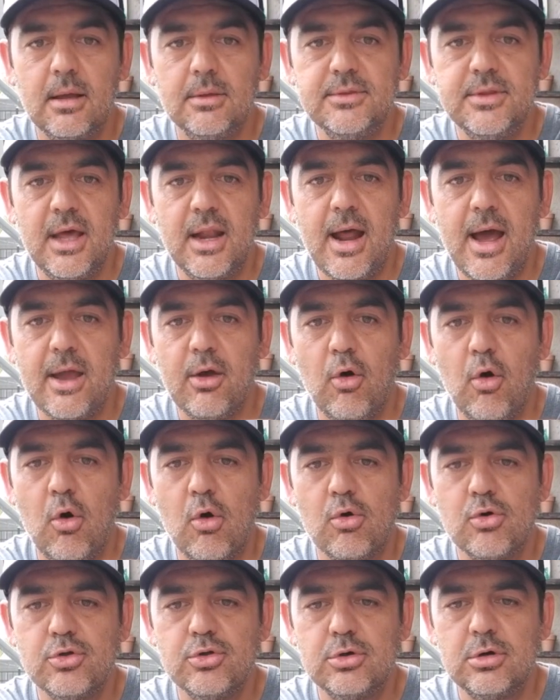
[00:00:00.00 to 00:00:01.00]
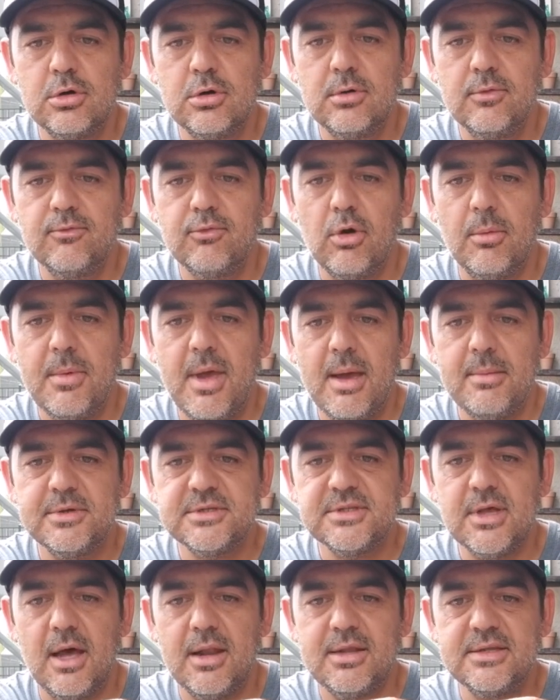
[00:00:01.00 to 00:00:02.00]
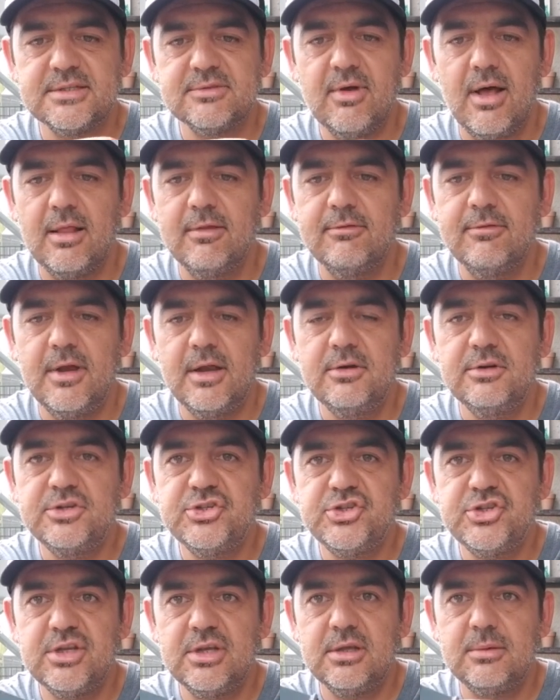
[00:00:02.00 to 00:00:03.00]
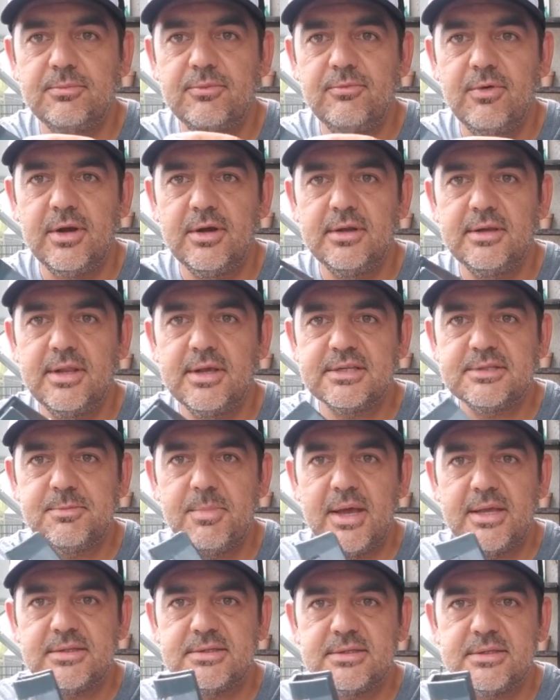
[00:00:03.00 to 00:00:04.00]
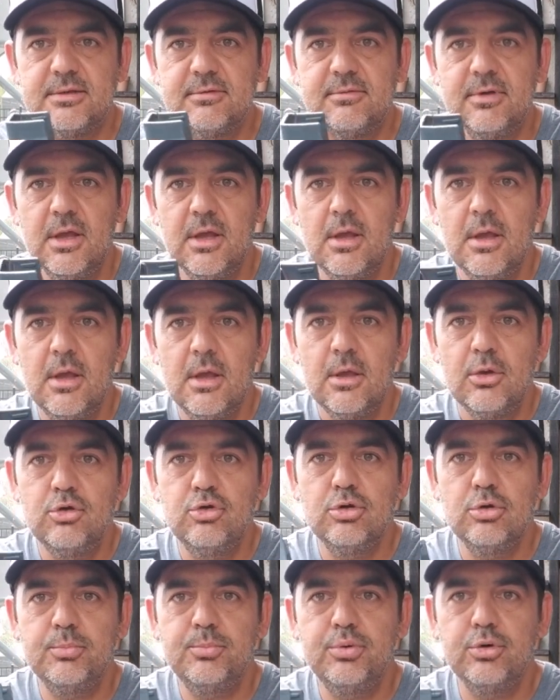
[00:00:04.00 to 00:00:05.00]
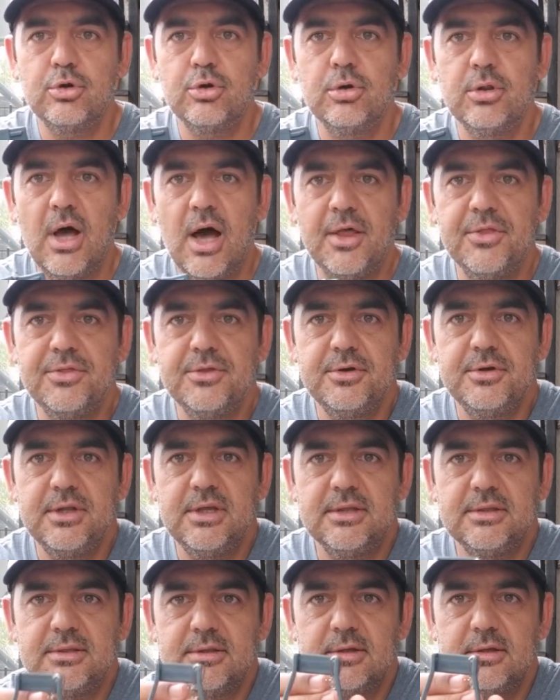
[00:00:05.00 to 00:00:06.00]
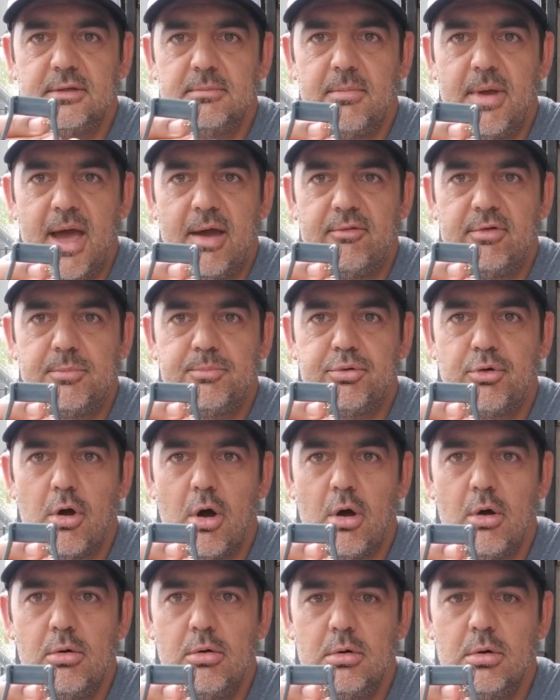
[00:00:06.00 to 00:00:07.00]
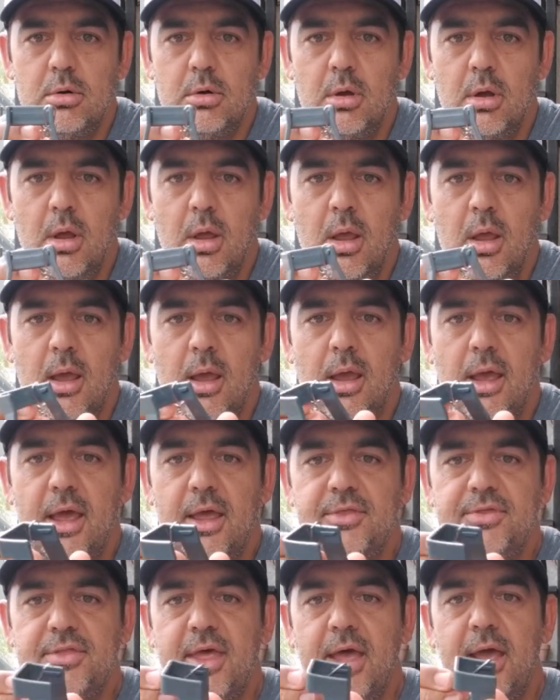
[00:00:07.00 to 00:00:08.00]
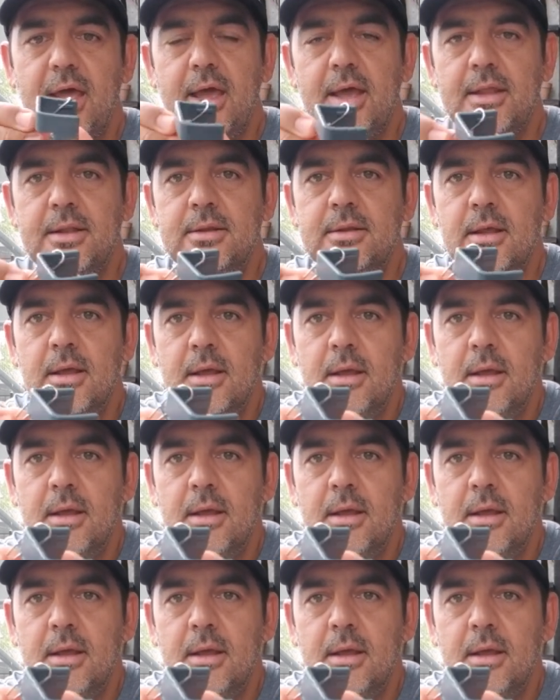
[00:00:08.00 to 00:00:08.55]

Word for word: that I order from Amazon as well. Very cheap, very inexpensive. You put it underneath the Mavic Pro, and then